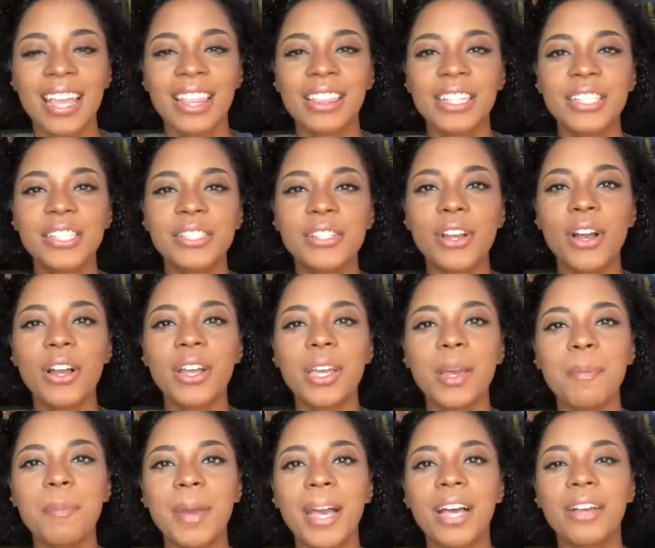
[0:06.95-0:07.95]
Let's talk
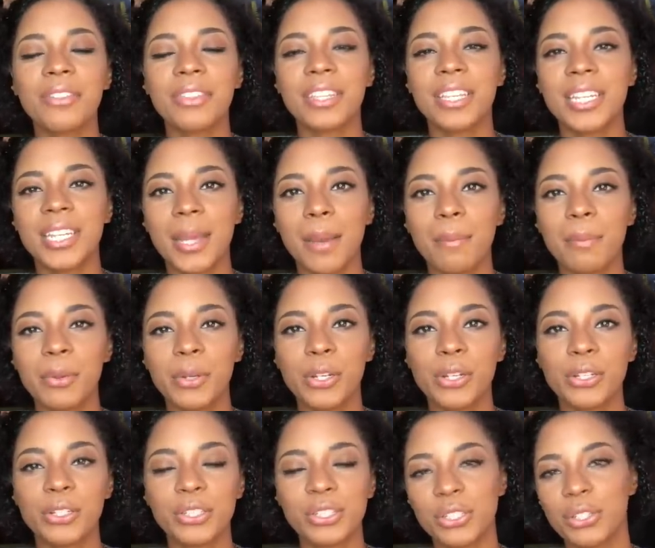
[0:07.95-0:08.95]
about the
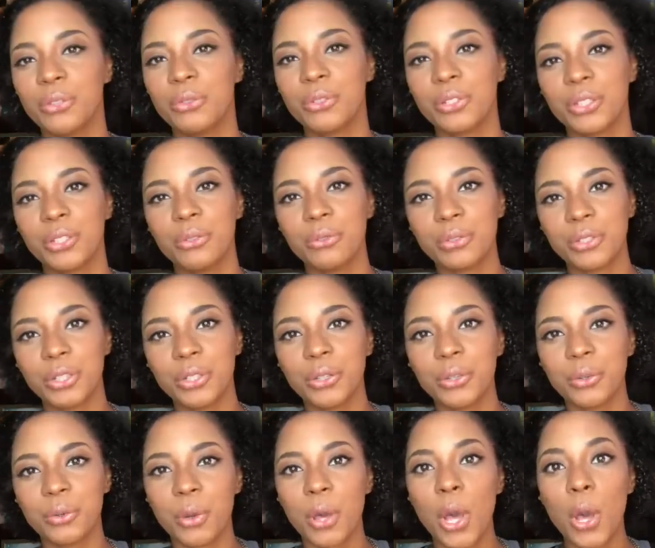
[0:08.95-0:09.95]
number
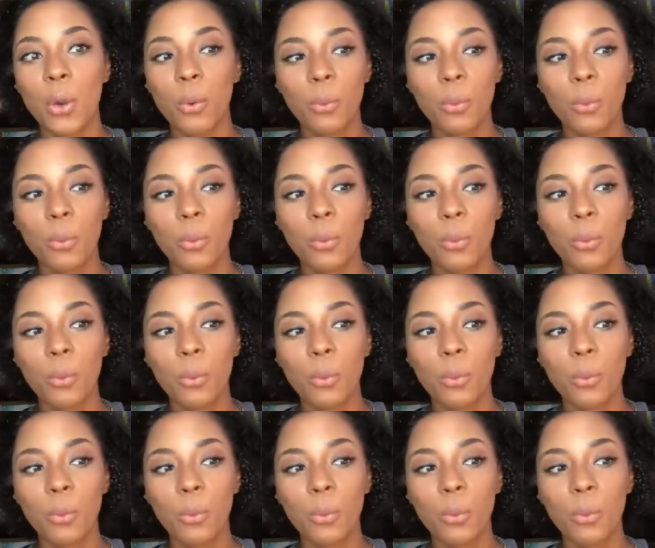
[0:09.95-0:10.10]
222.